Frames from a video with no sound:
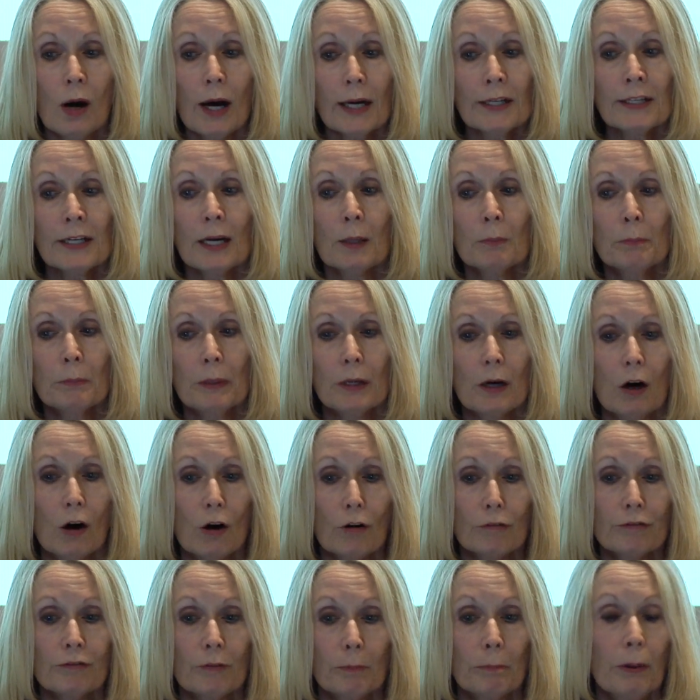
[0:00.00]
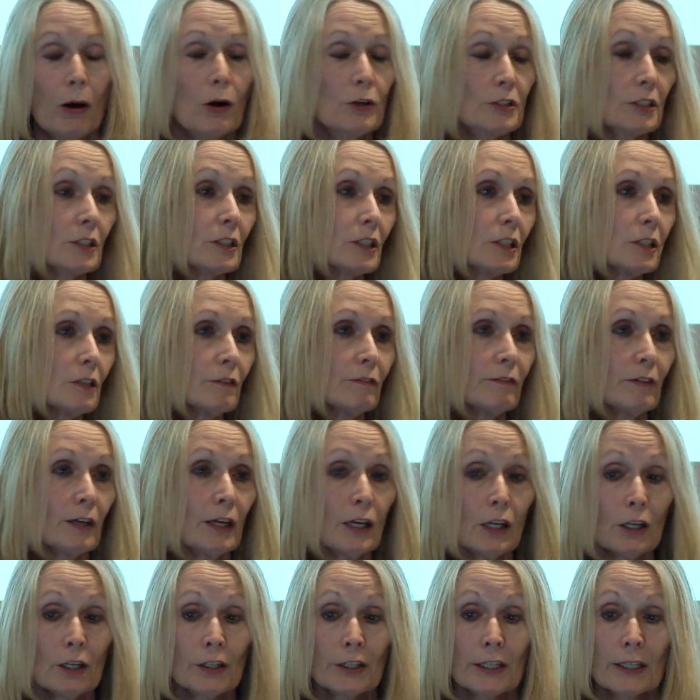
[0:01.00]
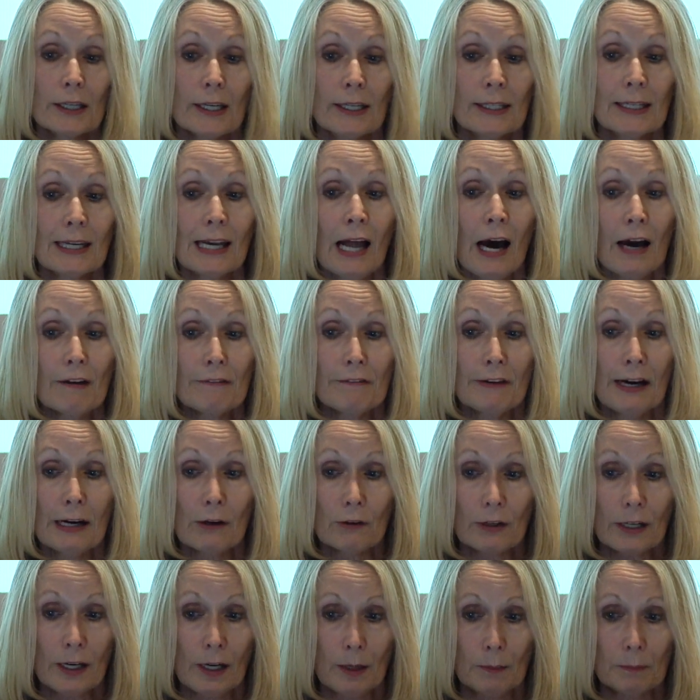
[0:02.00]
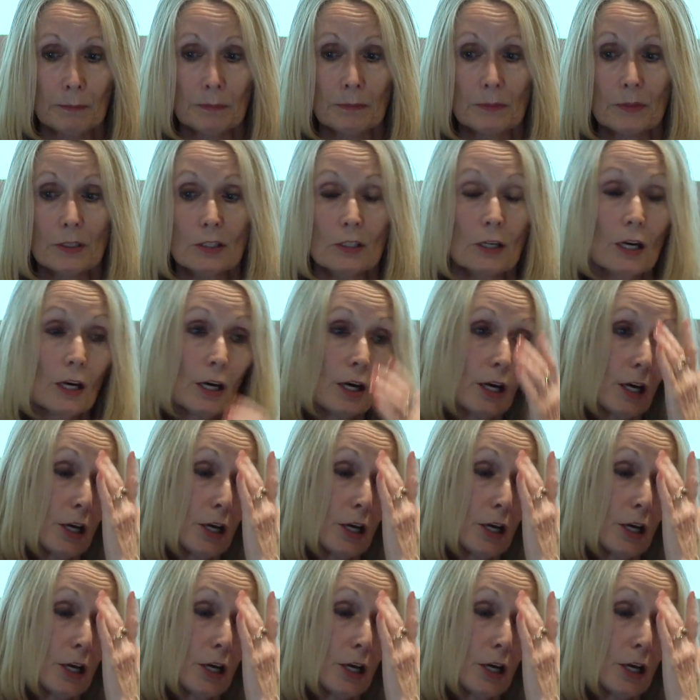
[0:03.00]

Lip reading: wide number of positive learning and life outcomes.